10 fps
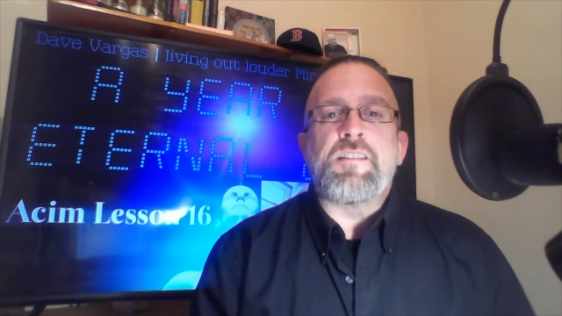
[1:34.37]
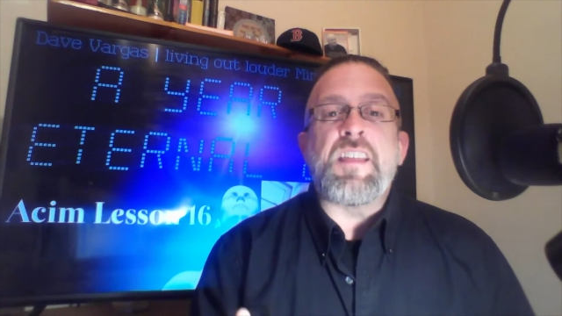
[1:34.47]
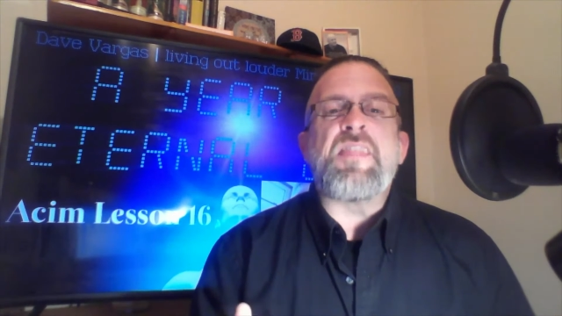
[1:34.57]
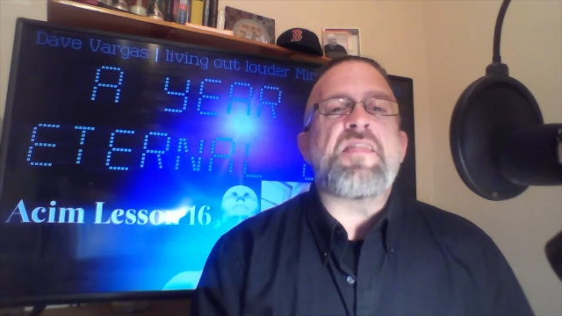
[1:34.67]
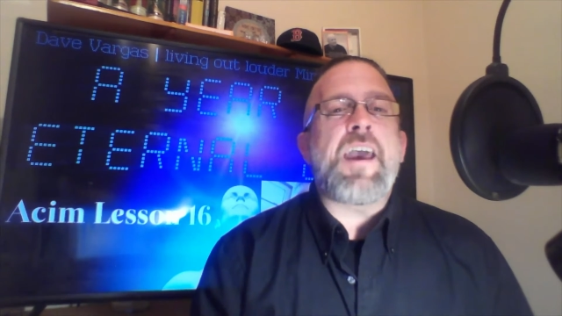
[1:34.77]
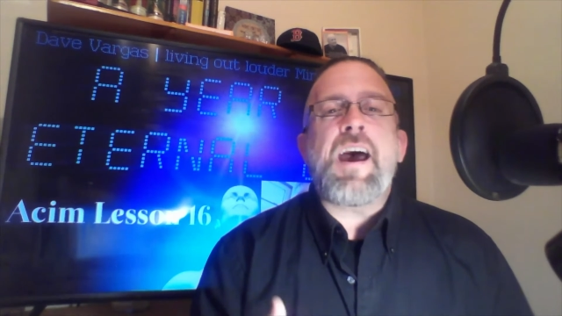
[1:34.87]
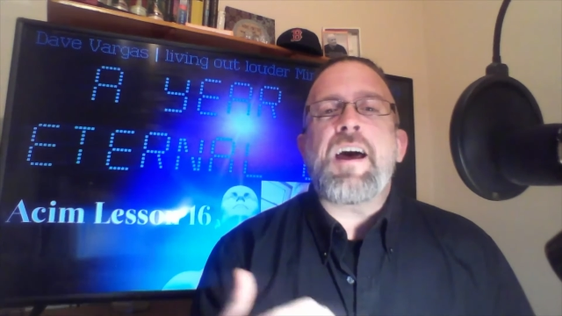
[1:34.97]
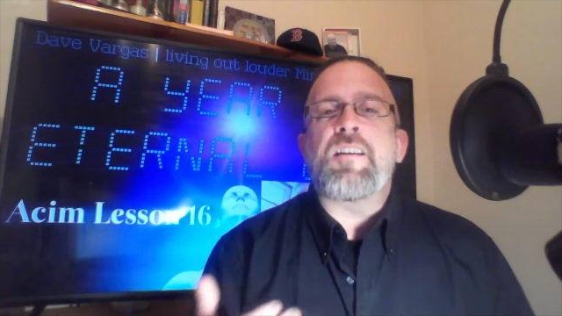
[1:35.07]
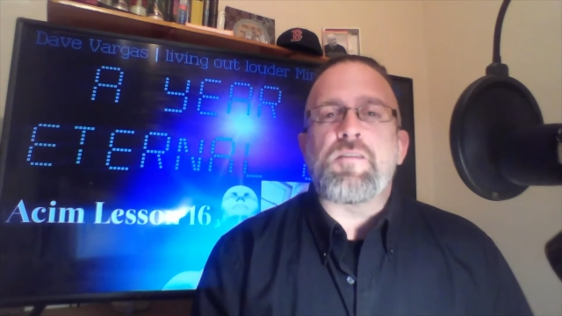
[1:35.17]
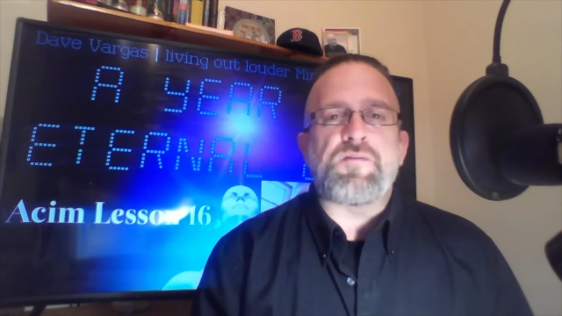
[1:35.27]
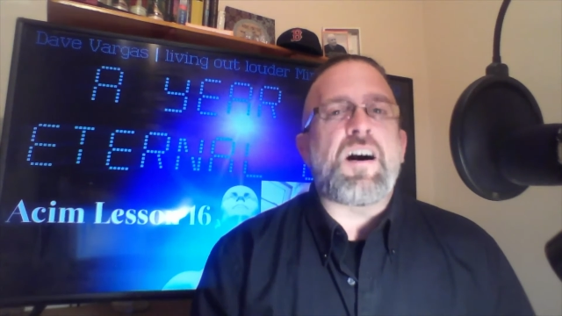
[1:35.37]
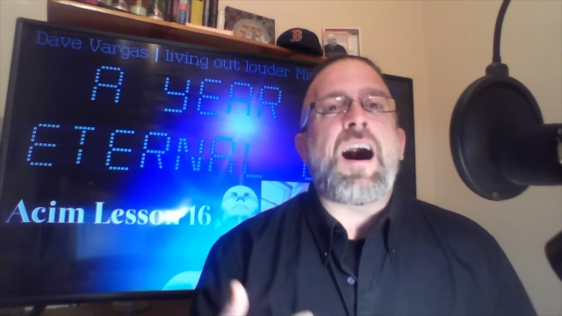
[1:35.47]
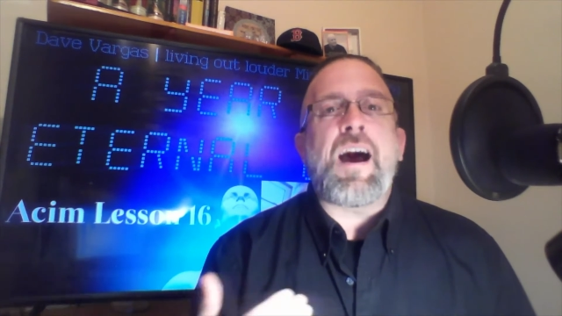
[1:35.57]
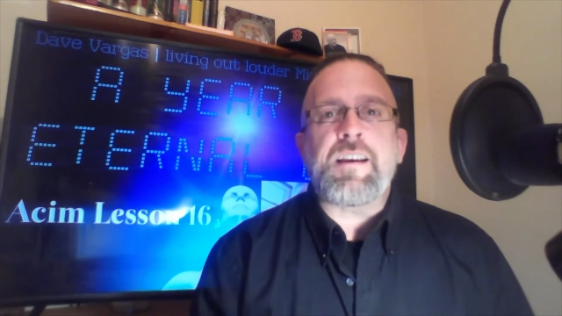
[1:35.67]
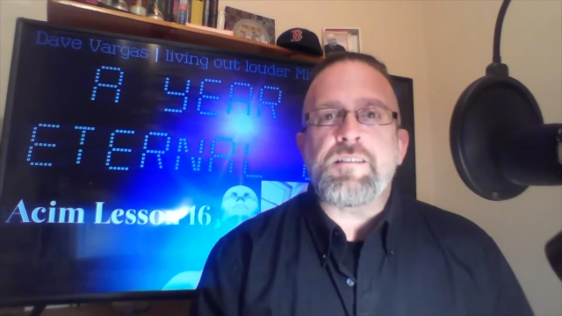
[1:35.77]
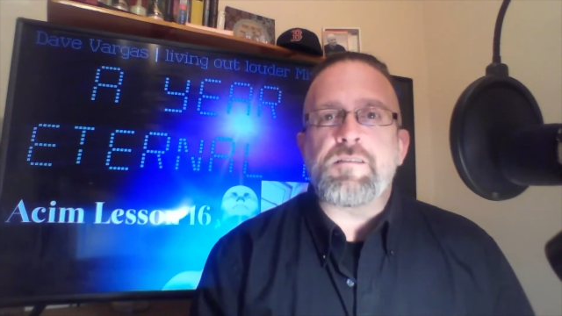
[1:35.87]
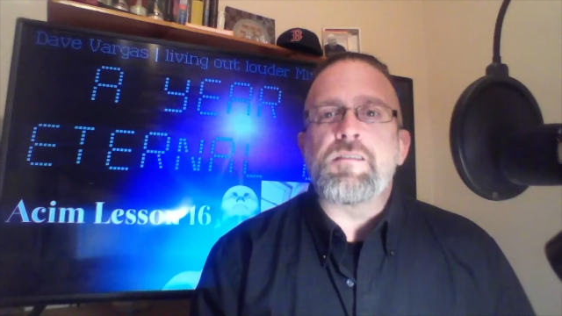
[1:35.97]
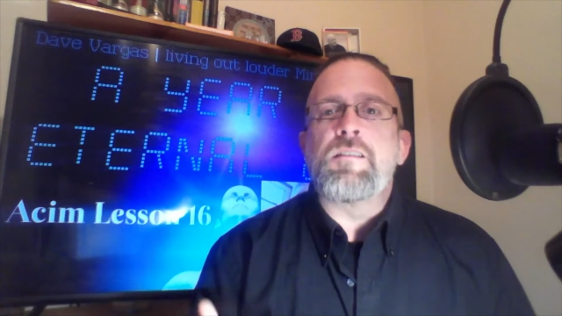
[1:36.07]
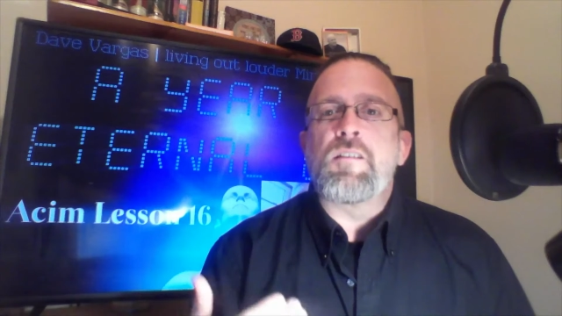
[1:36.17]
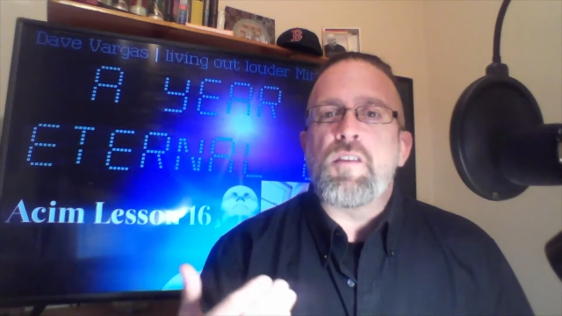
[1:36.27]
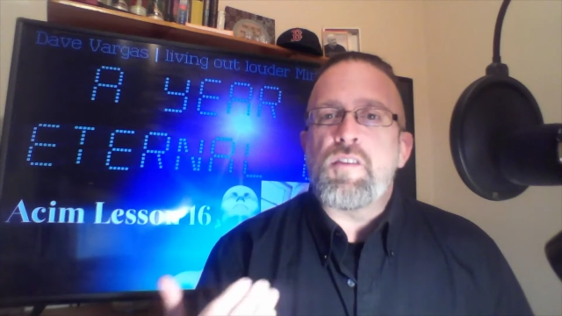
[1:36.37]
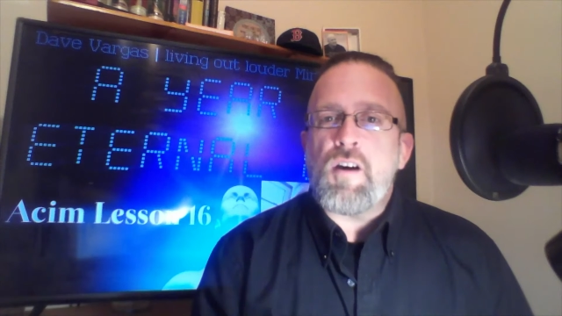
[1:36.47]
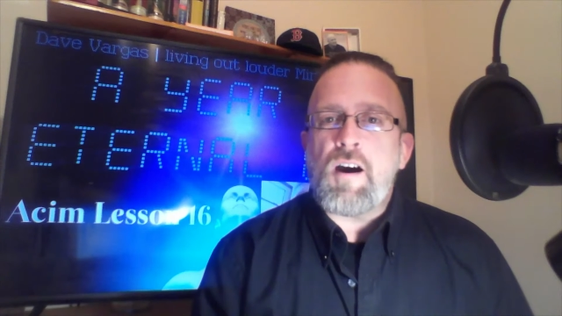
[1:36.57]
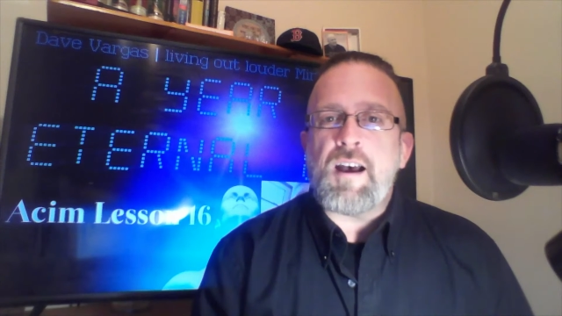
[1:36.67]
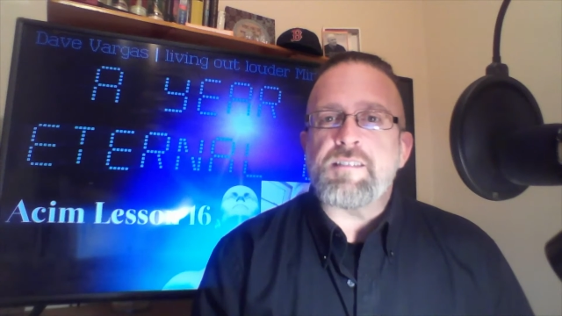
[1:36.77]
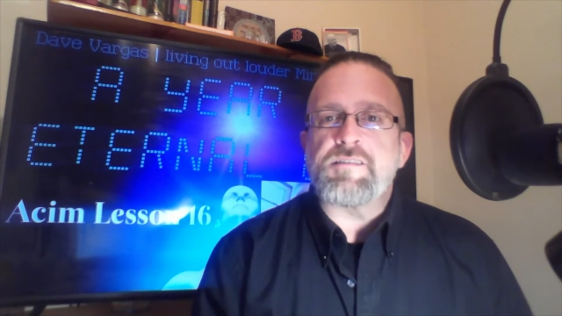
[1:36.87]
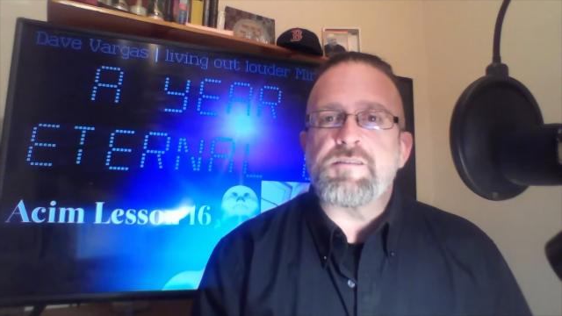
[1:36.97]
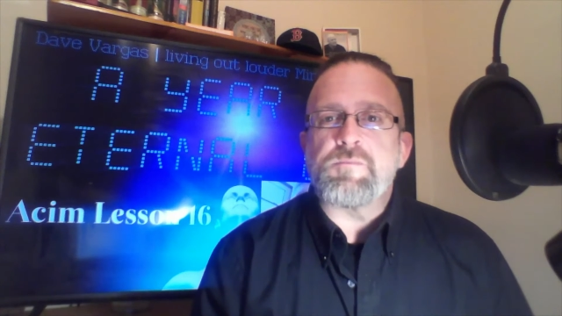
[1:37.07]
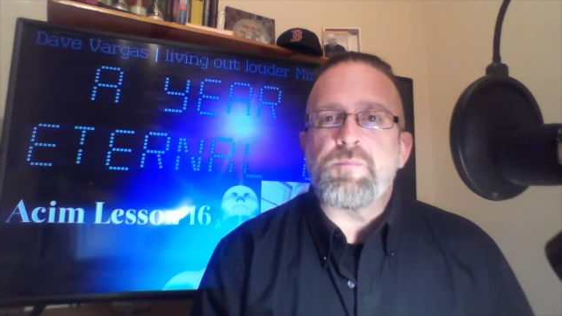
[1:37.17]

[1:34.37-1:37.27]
than that of idle thoughts.